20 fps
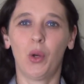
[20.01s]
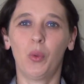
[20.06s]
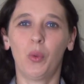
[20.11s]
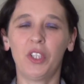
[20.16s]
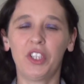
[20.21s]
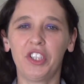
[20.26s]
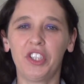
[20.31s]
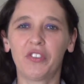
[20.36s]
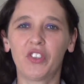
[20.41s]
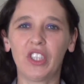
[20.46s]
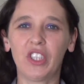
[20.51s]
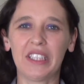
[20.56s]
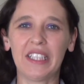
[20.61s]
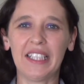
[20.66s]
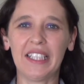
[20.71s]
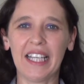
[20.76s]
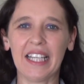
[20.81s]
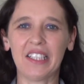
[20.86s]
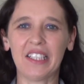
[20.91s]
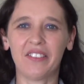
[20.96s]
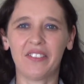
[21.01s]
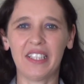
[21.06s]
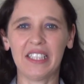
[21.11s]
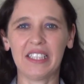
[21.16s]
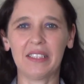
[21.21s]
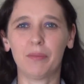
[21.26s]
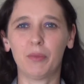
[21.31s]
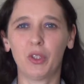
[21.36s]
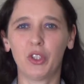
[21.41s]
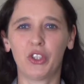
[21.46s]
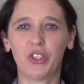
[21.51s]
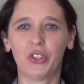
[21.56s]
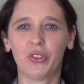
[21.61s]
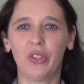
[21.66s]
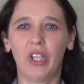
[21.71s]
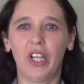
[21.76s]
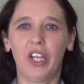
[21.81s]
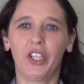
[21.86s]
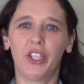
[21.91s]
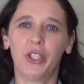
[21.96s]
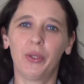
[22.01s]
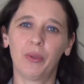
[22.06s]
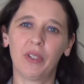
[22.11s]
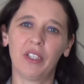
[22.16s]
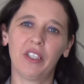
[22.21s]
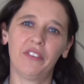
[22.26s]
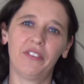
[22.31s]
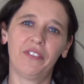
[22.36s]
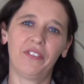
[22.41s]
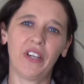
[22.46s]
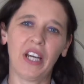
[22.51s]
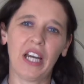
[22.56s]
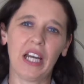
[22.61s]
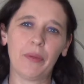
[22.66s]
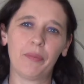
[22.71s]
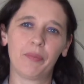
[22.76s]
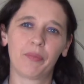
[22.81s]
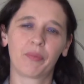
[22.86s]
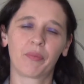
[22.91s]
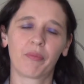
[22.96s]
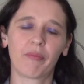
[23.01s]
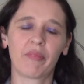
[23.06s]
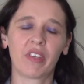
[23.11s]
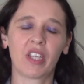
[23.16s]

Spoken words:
Once you've got to the end of this module, you will have